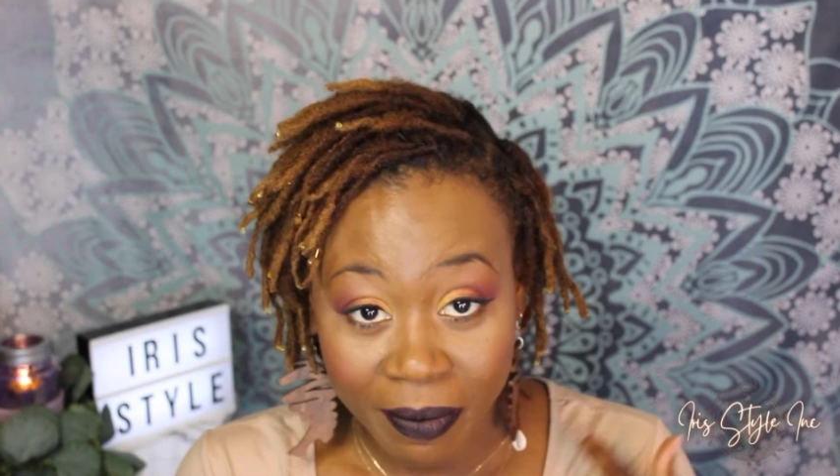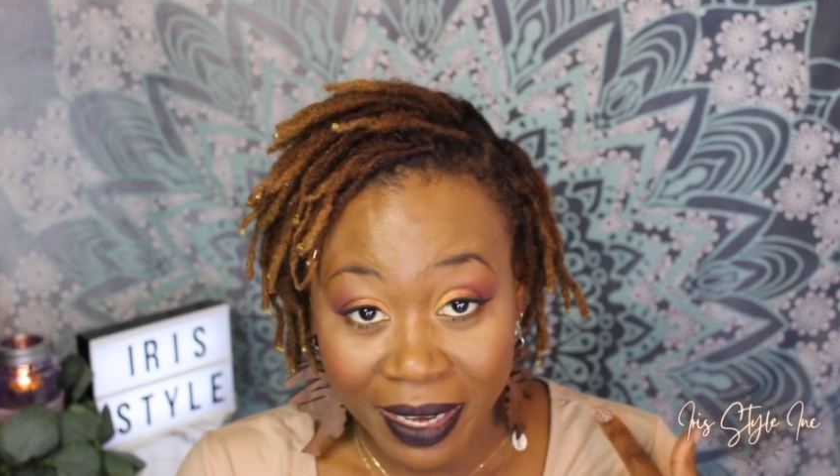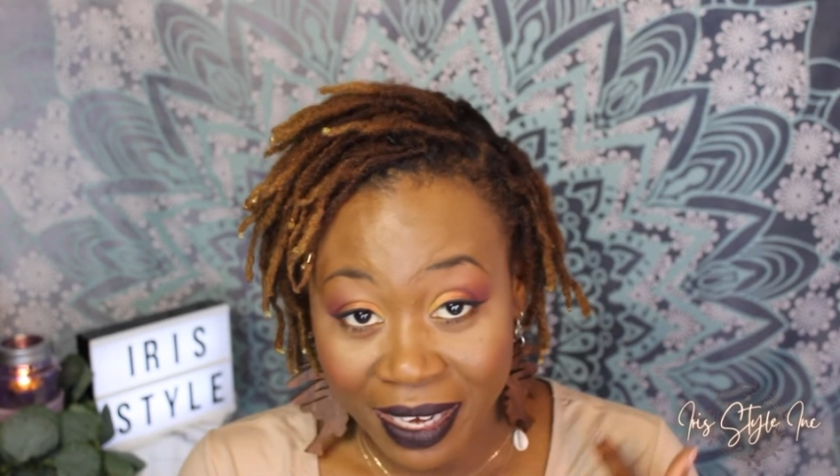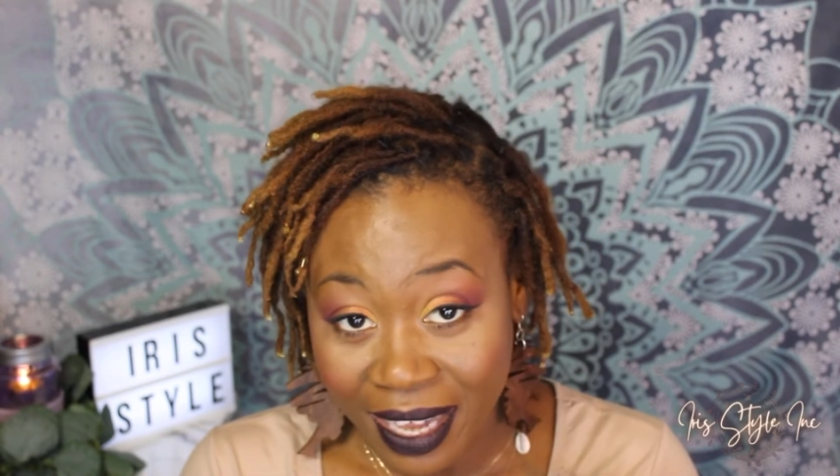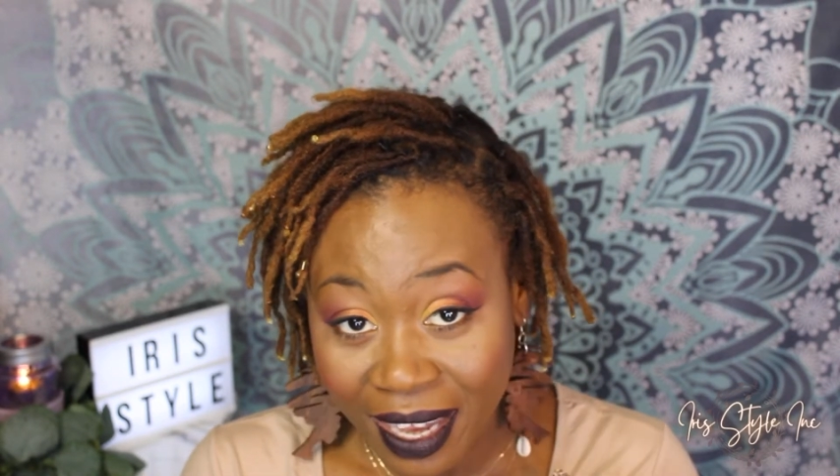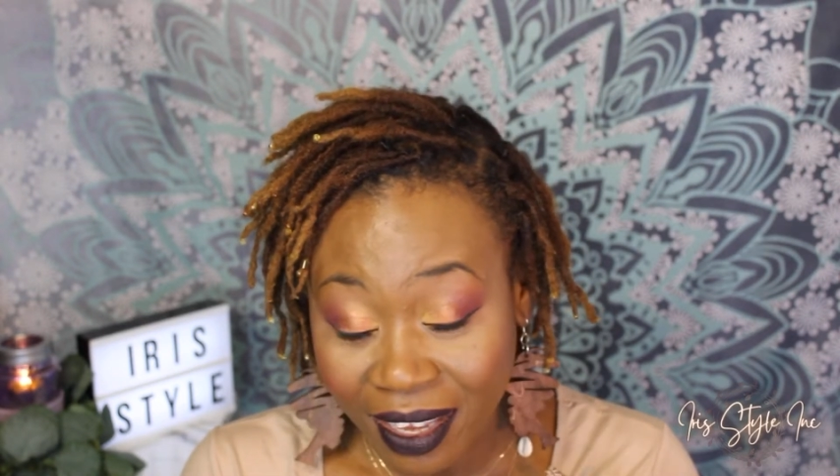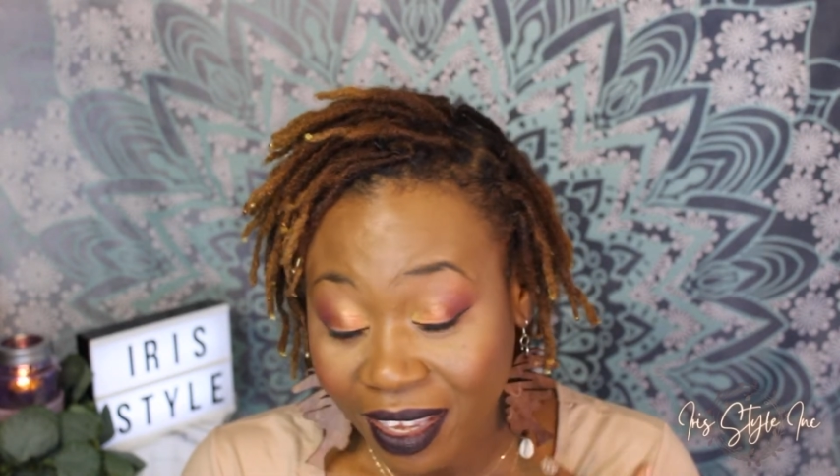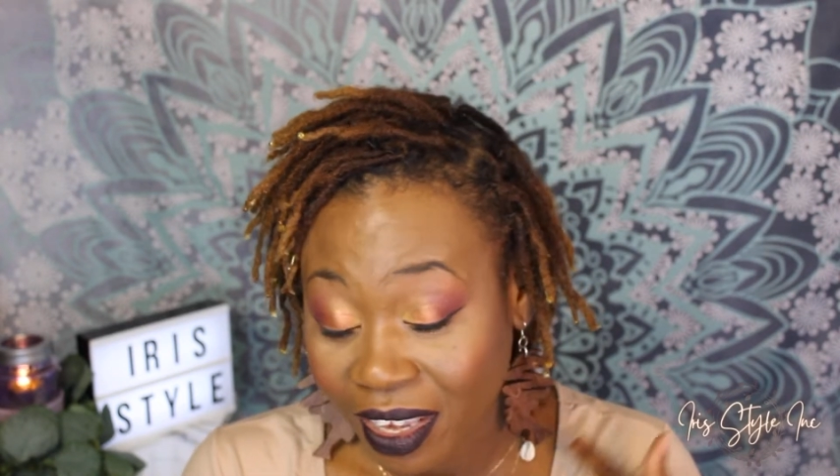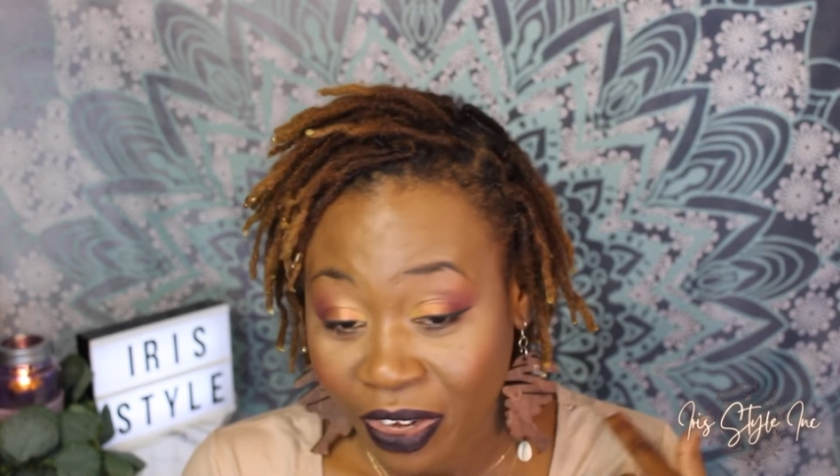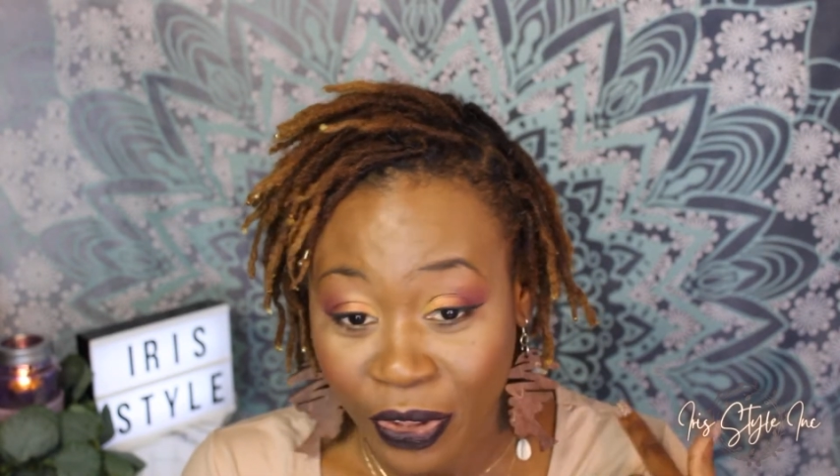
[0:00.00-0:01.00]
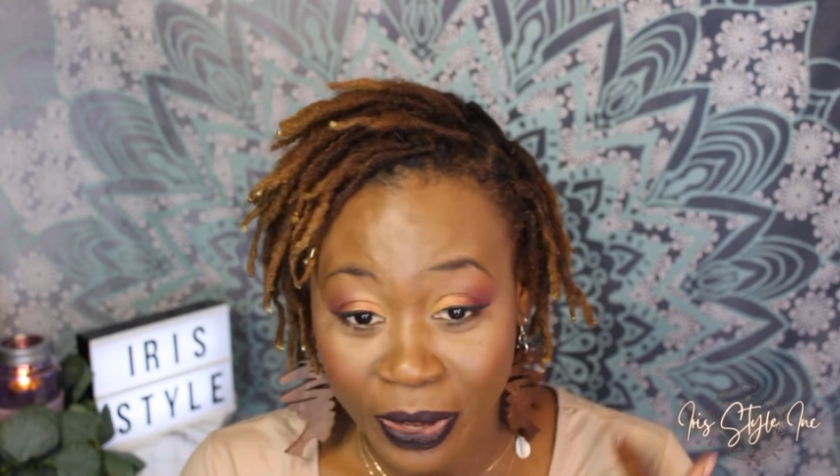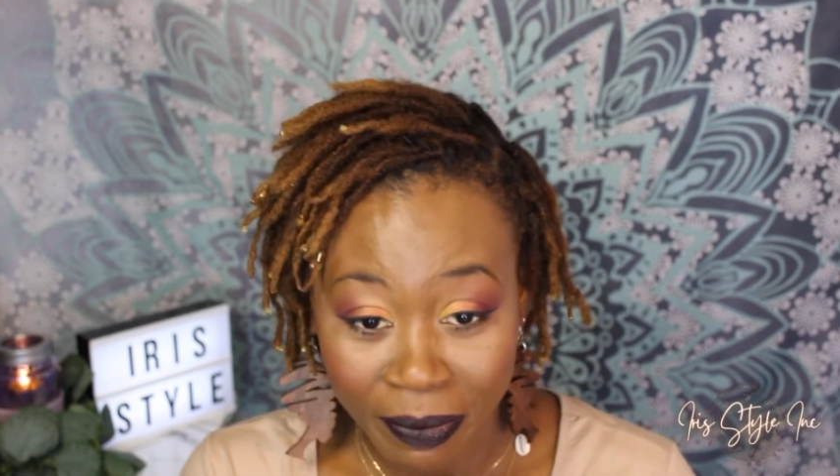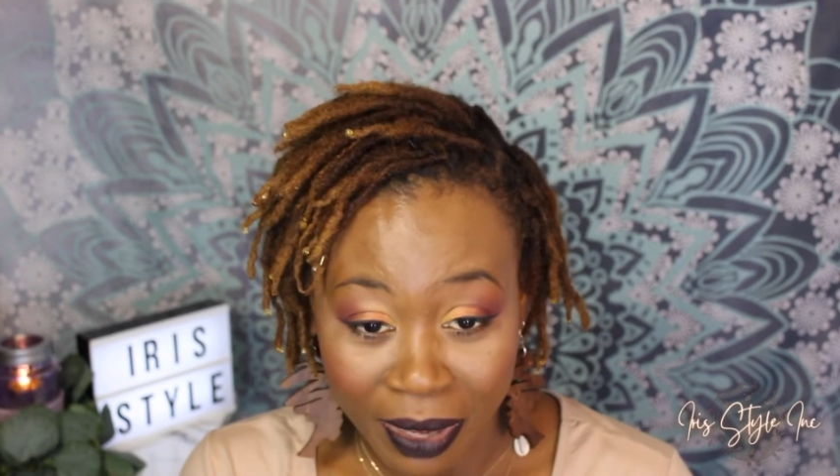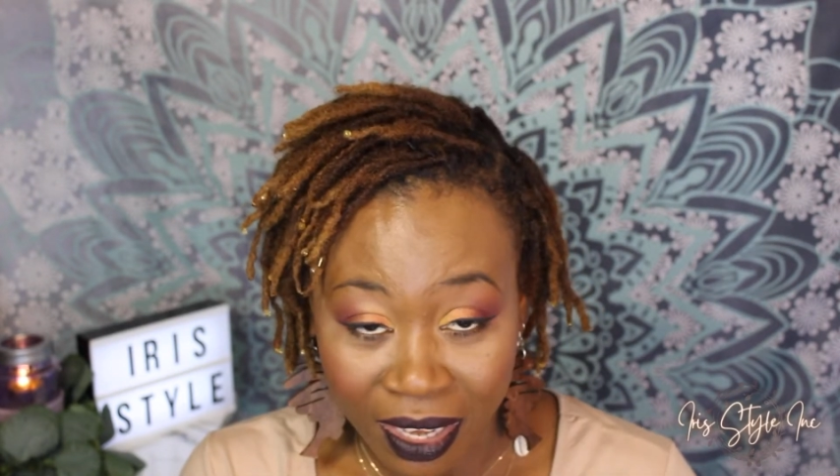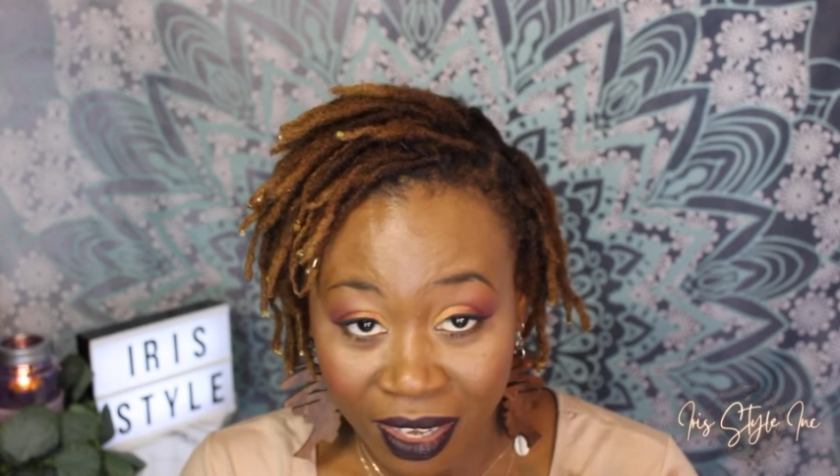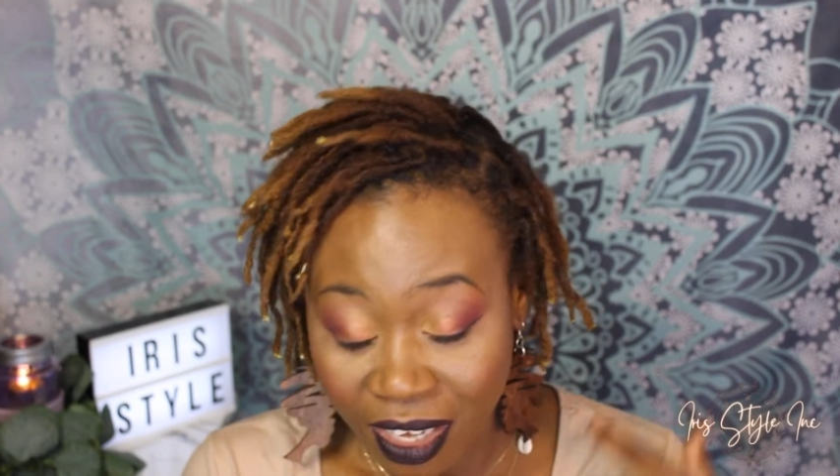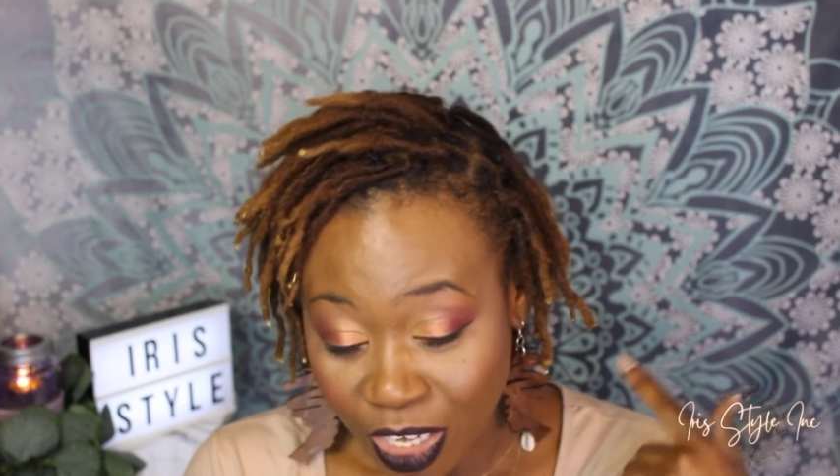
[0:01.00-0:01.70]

my neck and on my